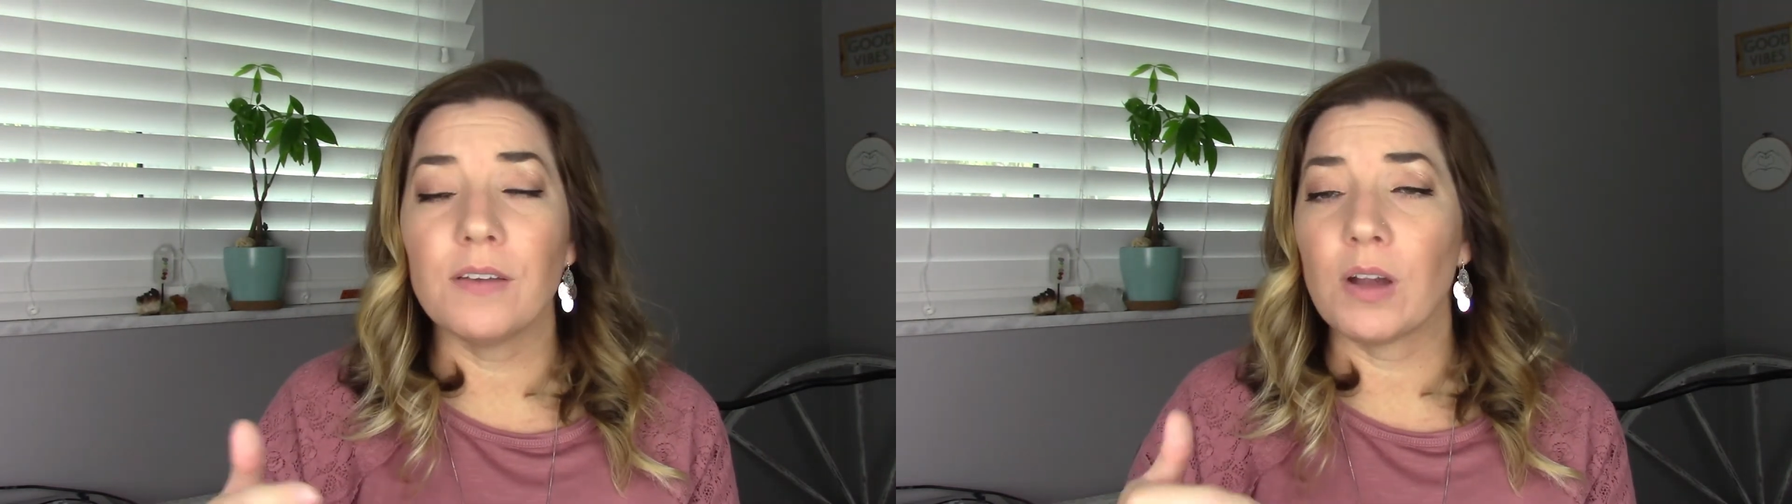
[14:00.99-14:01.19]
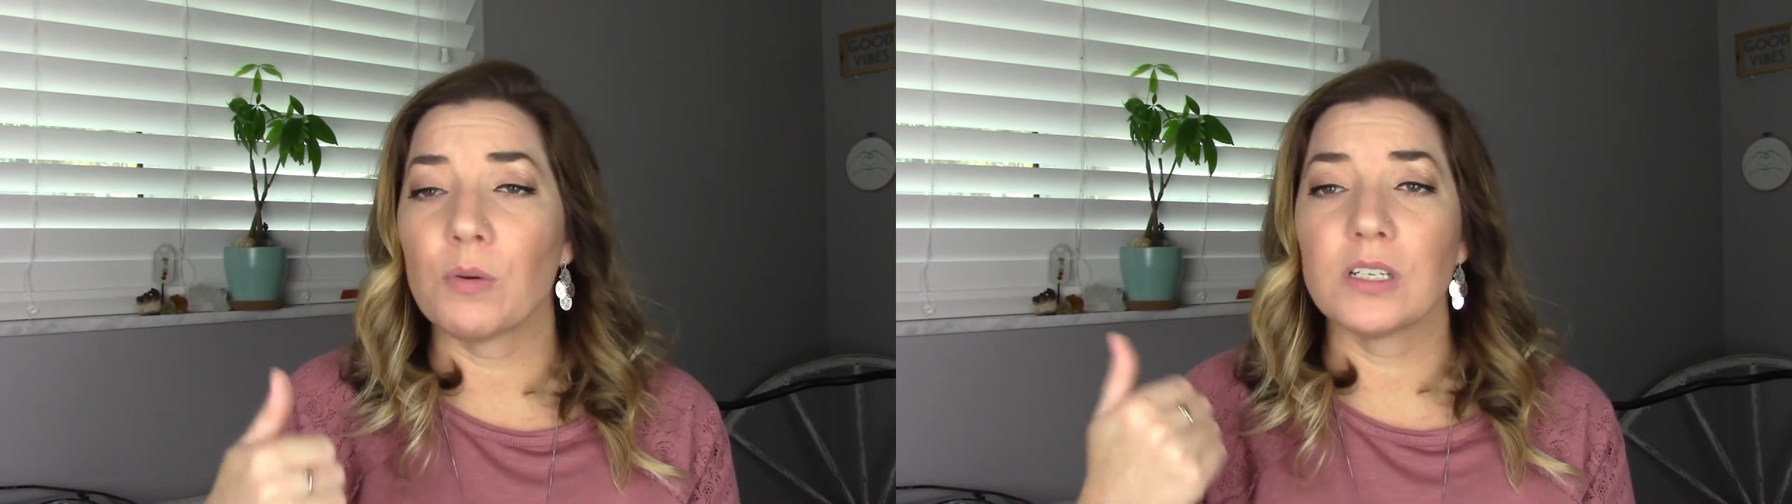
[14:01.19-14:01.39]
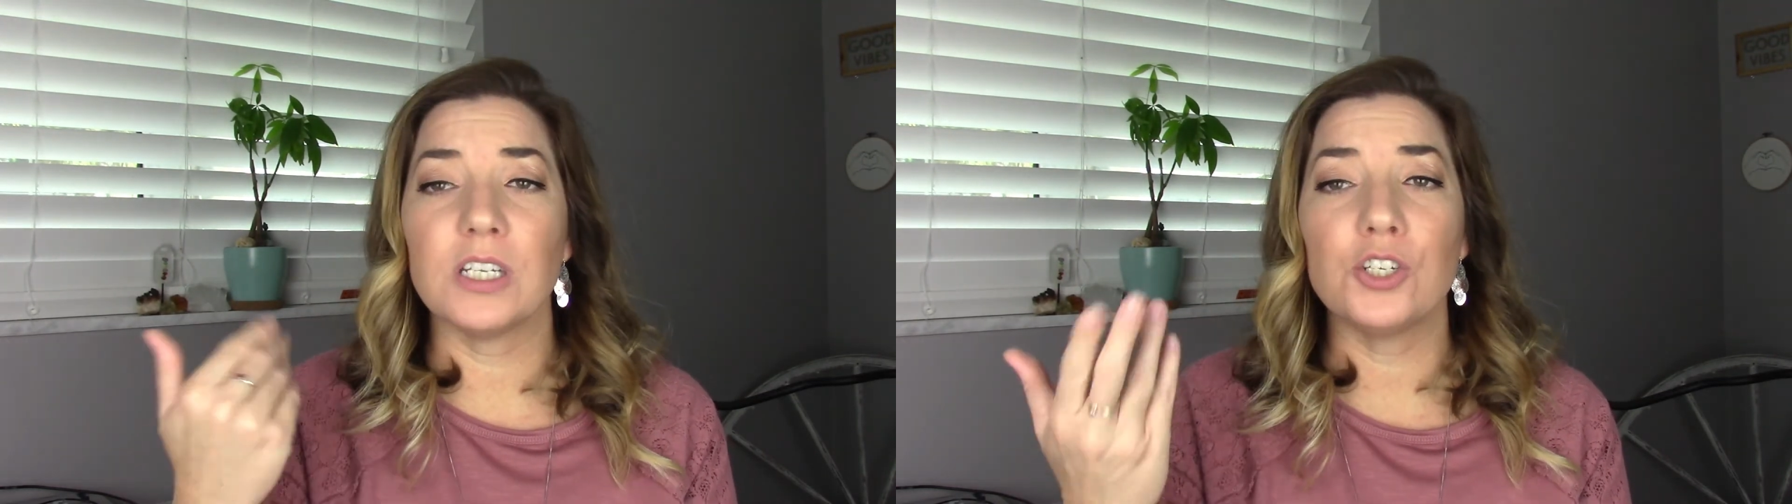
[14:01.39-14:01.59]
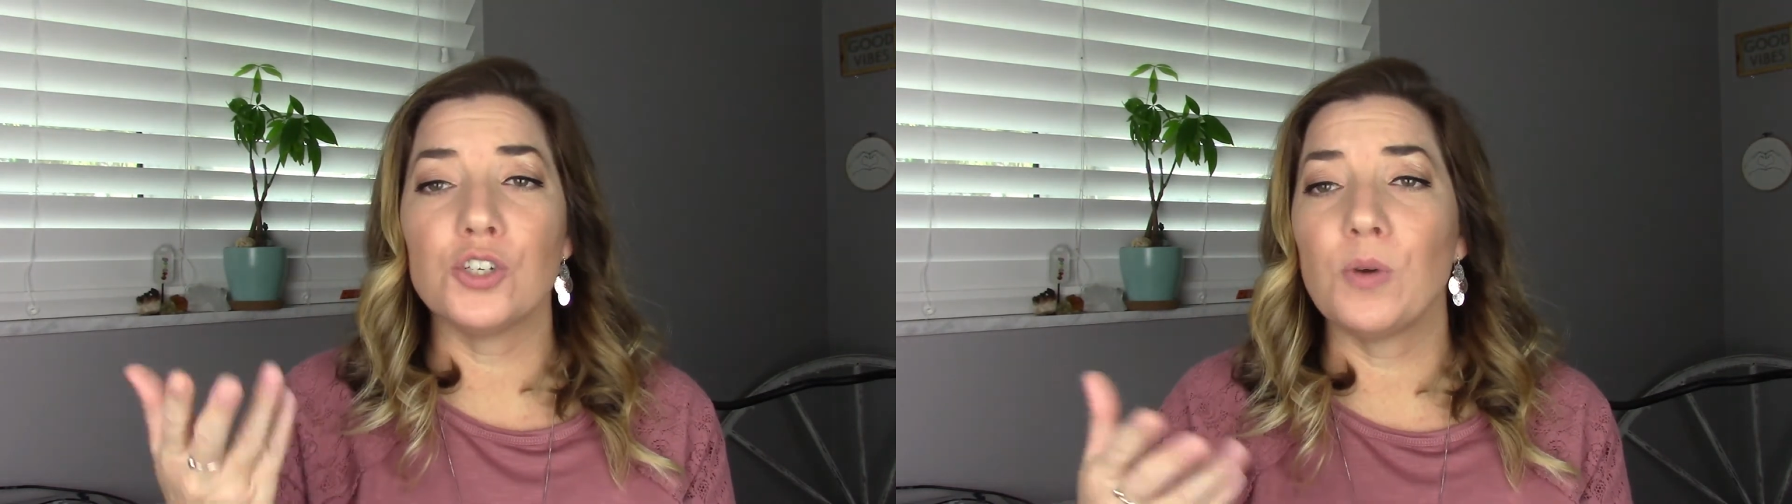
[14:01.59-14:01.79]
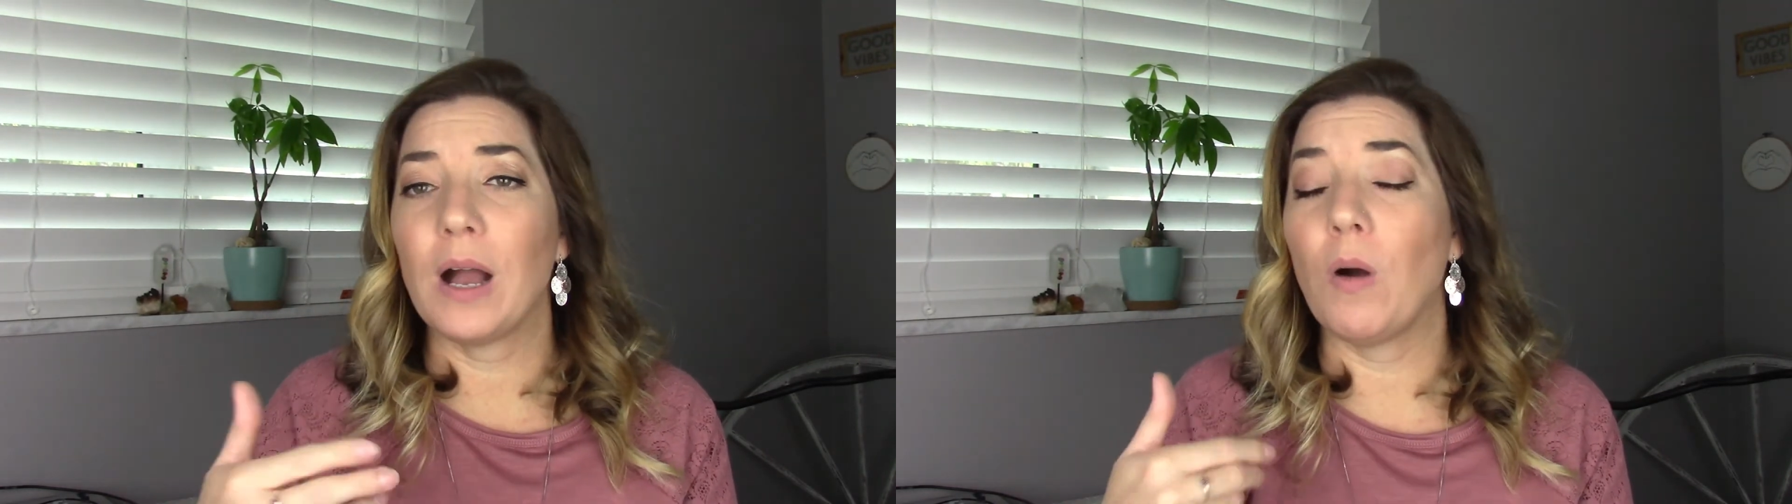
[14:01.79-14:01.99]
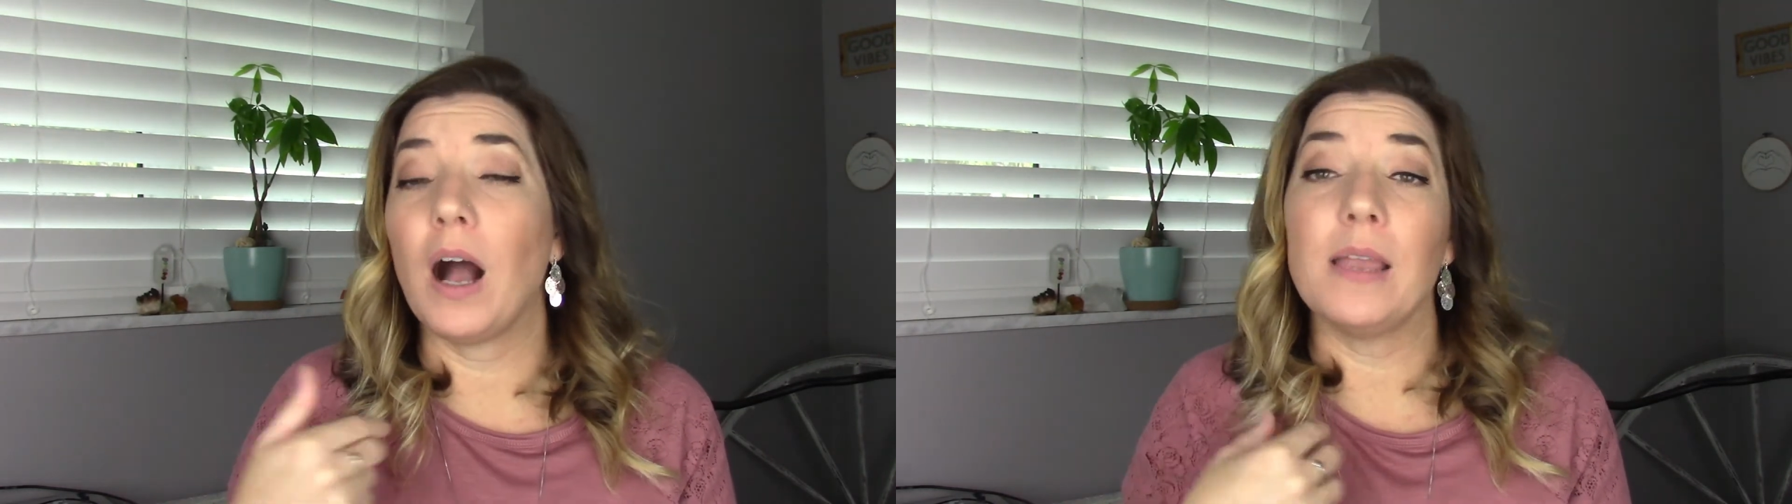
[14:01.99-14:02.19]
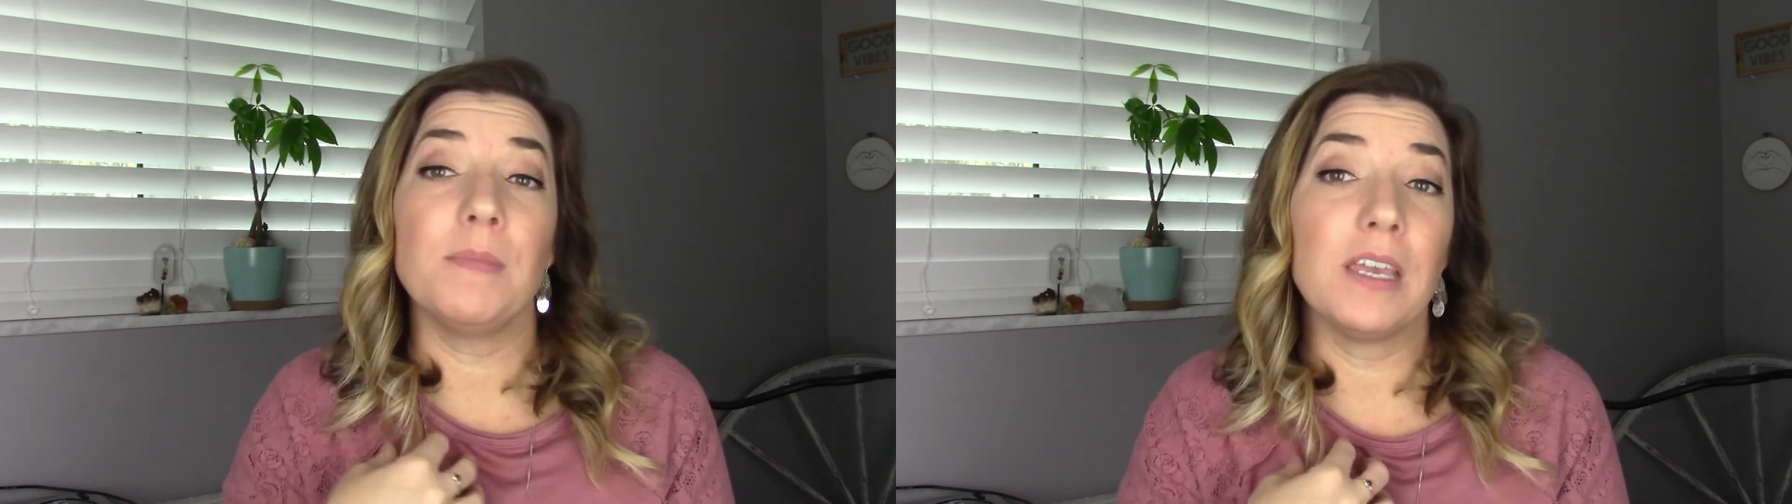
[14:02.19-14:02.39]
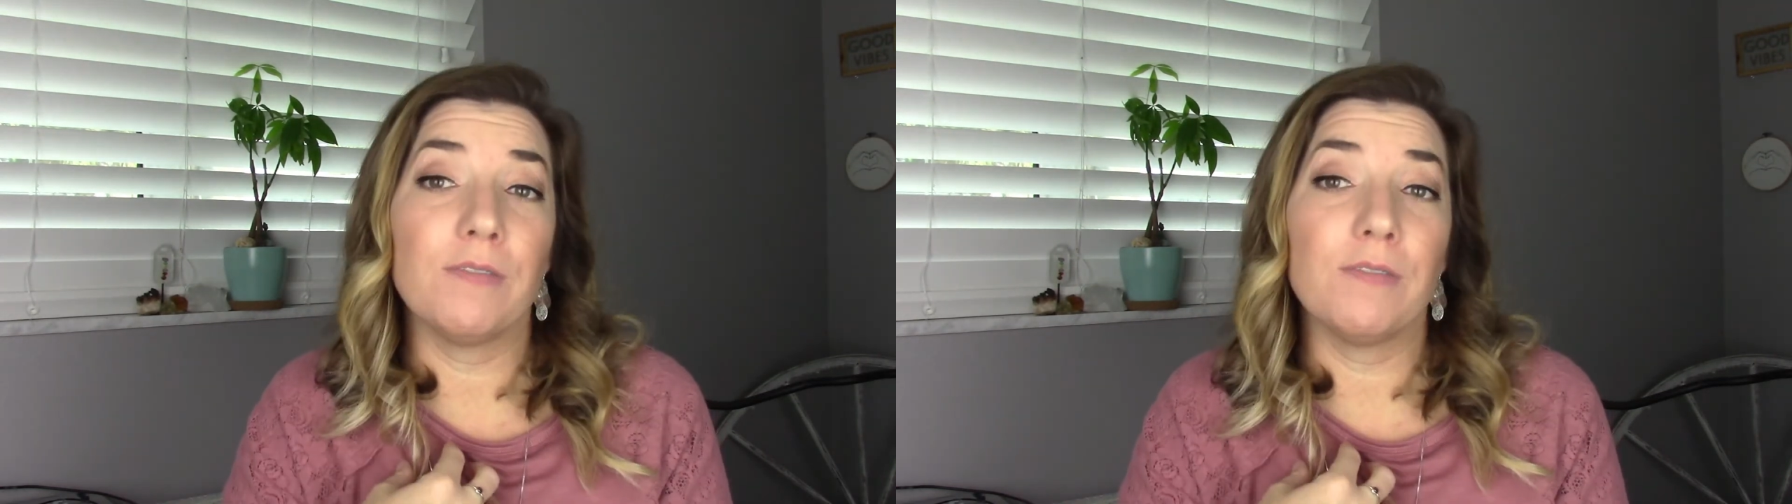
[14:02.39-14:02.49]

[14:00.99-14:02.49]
if I were to teach you how I make